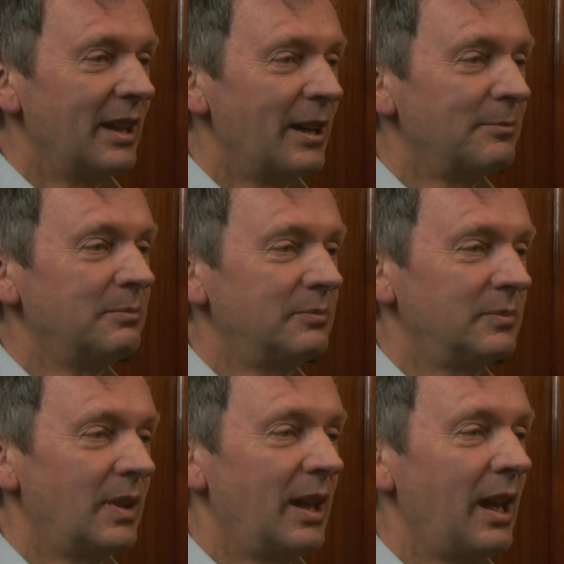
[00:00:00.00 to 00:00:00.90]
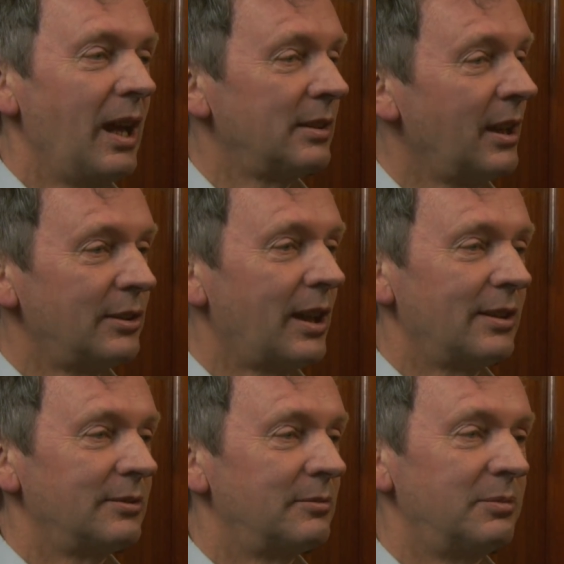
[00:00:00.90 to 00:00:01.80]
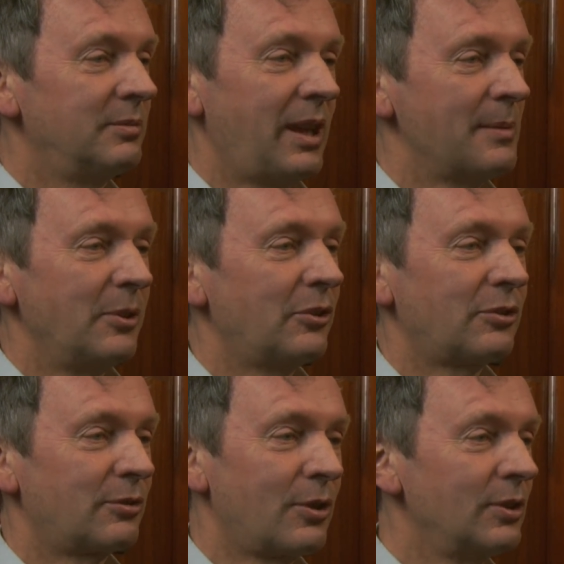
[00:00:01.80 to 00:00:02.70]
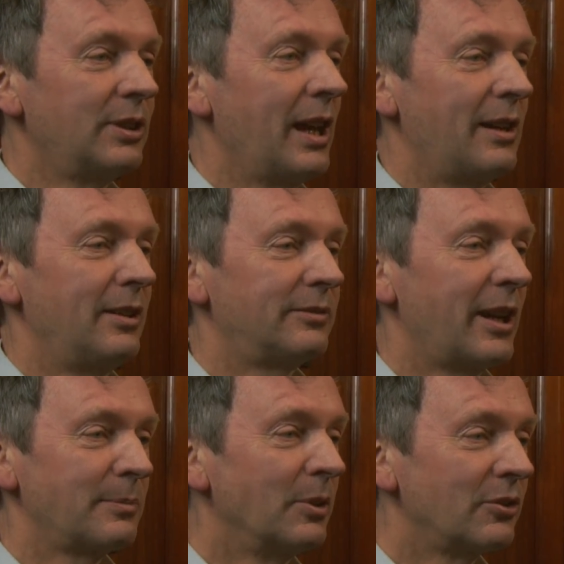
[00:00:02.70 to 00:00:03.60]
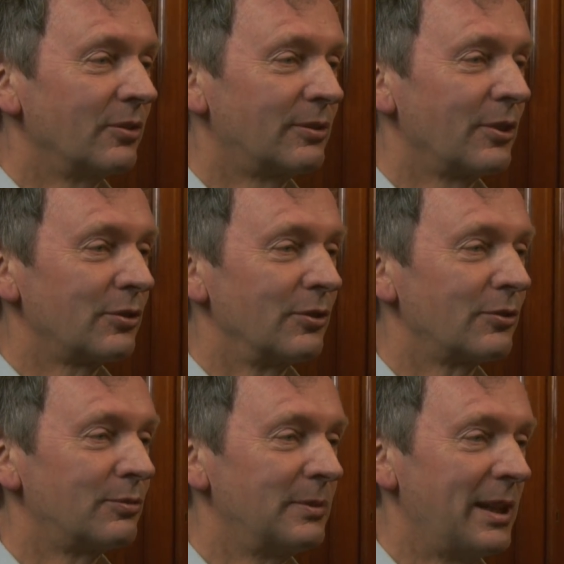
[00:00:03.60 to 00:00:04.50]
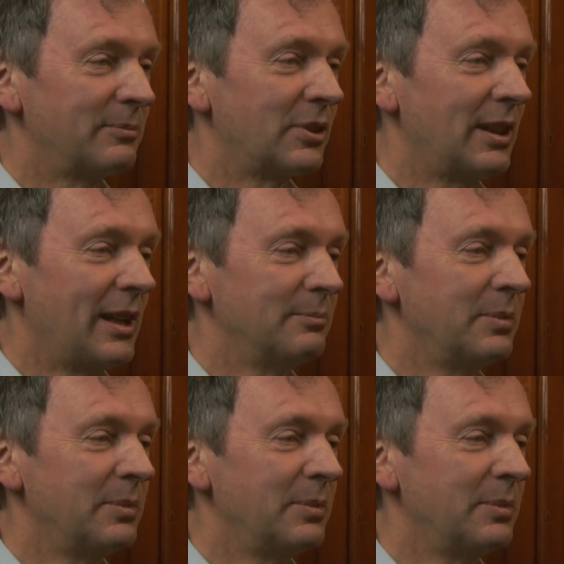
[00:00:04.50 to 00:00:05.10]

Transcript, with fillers: Um, and no doubt chemists could carry fragments of crystals from lab to lab.